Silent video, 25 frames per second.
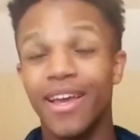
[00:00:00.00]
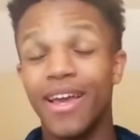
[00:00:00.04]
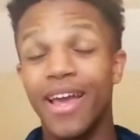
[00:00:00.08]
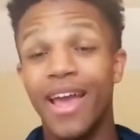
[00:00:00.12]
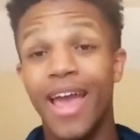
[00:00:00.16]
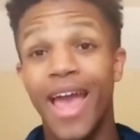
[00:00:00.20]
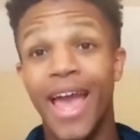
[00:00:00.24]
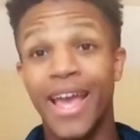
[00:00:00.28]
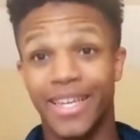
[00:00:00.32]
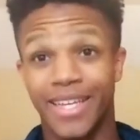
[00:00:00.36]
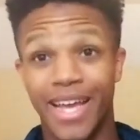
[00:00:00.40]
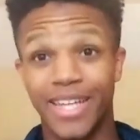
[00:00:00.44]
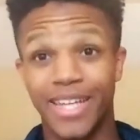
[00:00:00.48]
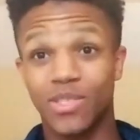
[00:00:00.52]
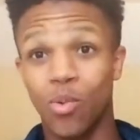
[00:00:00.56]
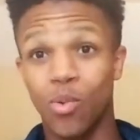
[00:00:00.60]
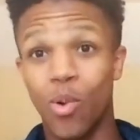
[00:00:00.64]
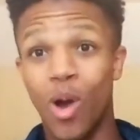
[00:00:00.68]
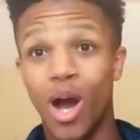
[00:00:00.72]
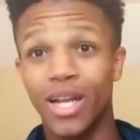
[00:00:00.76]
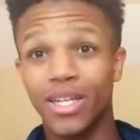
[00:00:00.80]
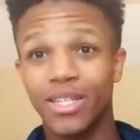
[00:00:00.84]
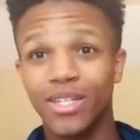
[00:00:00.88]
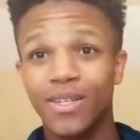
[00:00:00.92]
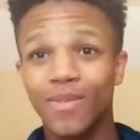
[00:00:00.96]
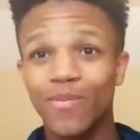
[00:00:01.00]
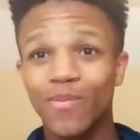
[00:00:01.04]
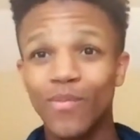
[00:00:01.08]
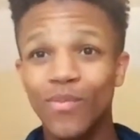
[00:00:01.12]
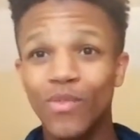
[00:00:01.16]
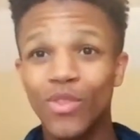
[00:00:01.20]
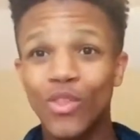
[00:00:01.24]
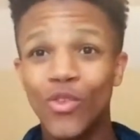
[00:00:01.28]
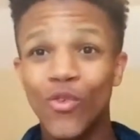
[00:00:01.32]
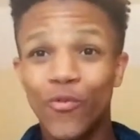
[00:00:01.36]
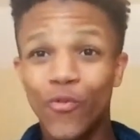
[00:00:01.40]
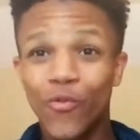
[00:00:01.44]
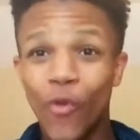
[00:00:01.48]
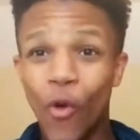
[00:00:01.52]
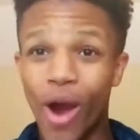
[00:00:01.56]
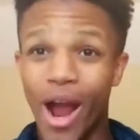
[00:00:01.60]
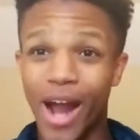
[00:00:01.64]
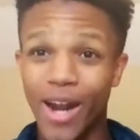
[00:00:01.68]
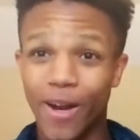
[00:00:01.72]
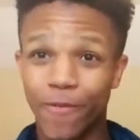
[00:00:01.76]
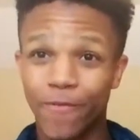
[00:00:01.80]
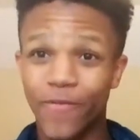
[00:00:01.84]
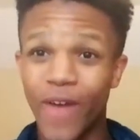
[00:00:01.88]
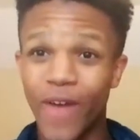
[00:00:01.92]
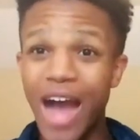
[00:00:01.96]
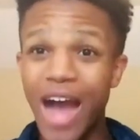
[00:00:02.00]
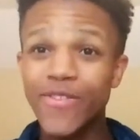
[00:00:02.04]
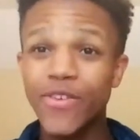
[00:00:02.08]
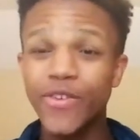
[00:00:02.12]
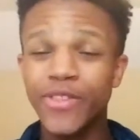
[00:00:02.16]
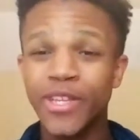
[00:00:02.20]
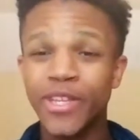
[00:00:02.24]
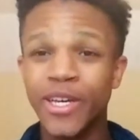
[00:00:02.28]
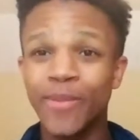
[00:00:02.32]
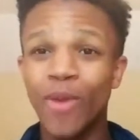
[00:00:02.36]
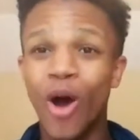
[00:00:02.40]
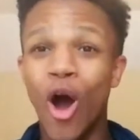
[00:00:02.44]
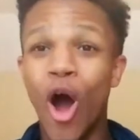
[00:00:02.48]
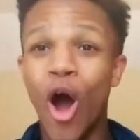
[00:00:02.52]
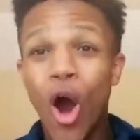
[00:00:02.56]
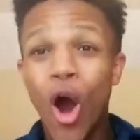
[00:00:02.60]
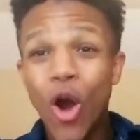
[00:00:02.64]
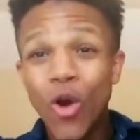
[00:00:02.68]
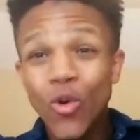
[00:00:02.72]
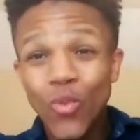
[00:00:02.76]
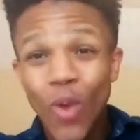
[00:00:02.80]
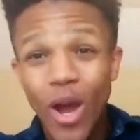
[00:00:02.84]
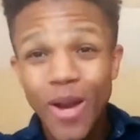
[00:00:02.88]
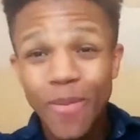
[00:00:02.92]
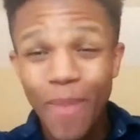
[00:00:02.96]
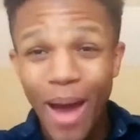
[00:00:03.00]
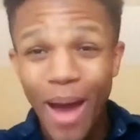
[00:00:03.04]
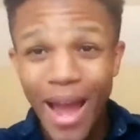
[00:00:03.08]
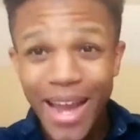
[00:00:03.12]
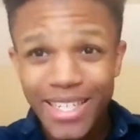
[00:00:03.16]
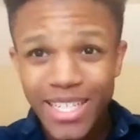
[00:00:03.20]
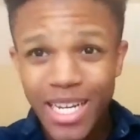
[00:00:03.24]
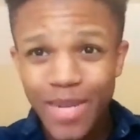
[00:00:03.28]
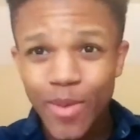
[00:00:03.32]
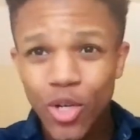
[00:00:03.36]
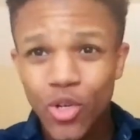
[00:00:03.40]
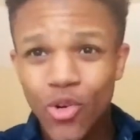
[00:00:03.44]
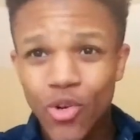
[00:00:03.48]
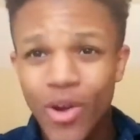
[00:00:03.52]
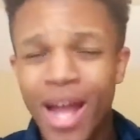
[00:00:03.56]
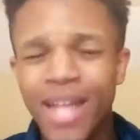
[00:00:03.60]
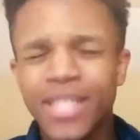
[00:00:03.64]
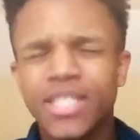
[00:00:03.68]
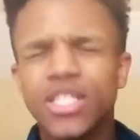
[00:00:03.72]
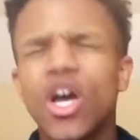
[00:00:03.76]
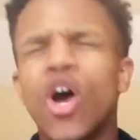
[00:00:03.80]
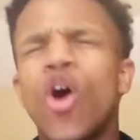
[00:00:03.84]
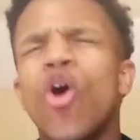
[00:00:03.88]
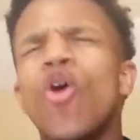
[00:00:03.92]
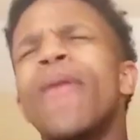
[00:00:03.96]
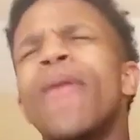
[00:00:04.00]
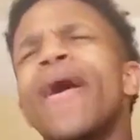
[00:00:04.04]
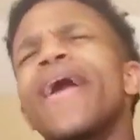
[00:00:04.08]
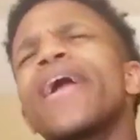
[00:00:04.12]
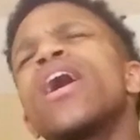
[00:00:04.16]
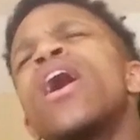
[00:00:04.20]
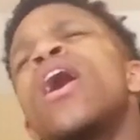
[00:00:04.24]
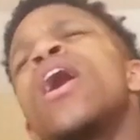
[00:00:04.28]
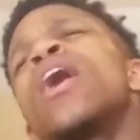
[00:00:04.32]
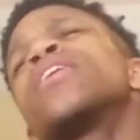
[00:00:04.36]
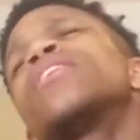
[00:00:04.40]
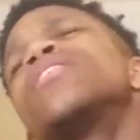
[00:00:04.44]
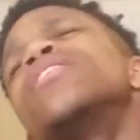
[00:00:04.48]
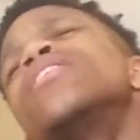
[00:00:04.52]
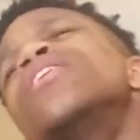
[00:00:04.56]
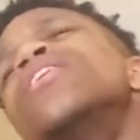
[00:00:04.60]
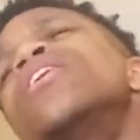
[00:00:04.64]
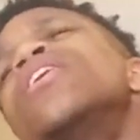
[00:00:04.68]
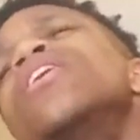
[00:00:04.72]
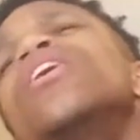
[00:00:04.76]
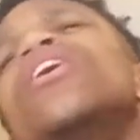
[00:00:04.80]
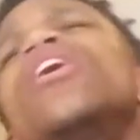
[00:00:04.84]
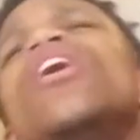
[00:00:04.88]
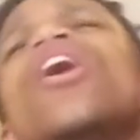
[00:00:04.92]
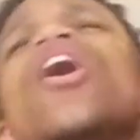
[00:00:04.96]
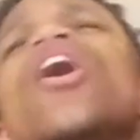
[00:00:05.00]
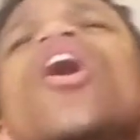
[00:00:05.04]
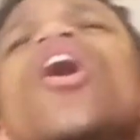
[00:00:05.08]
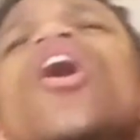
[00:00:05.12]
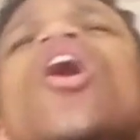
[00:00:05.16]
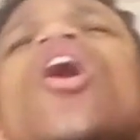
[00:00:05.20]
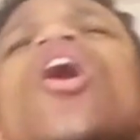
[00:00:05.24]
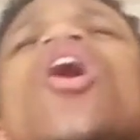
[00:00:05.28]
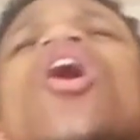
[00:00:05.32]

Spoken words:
And guess what? 4 out of 5 of them are run by Democrats. Oh, my God. Oh,